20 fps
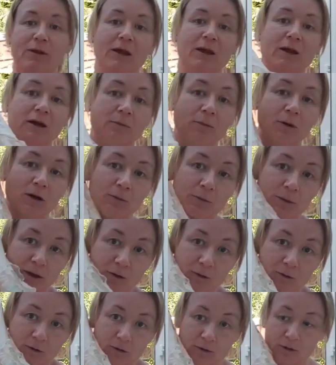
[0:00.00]
me. I'm hoping
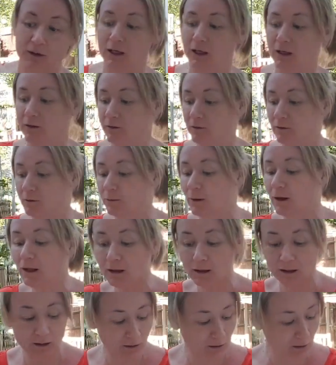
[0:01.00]
it'll look nice as
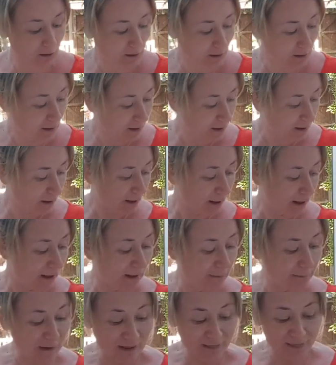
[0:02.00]
well.
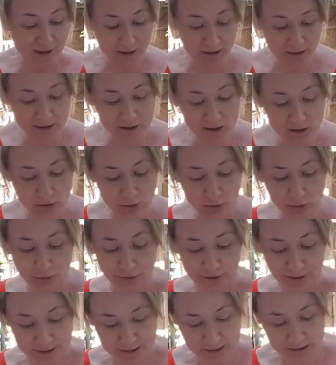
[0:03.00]
Um, and then I saw
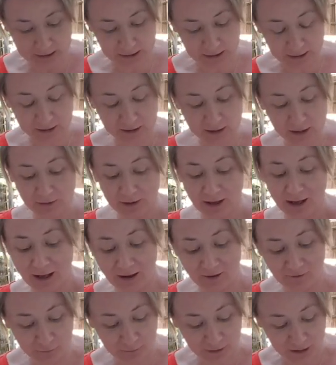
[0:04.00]
this, and I don't
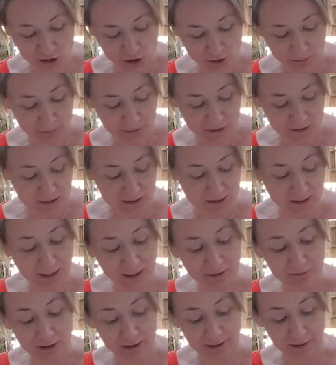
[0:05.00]
have many jumpers because I
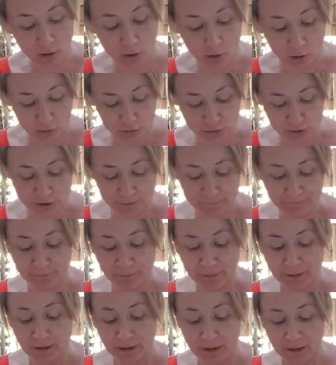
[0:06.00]
get really hot,
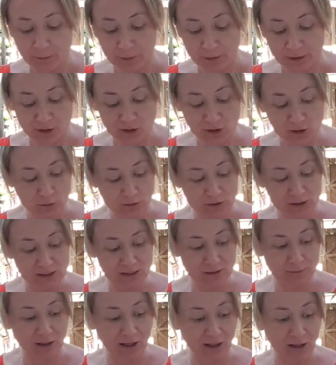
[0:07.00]
but I just wanted
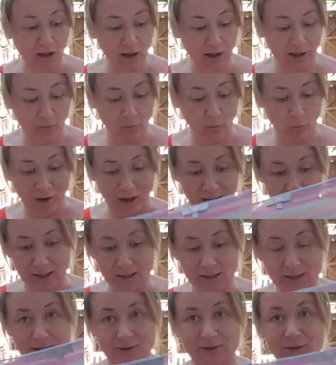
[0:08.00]
something
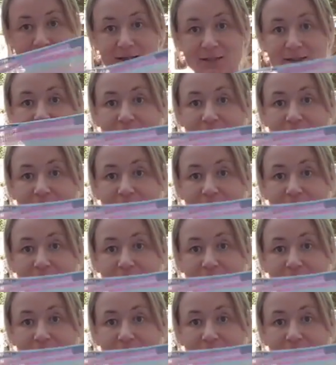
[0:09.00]
lightweight, and this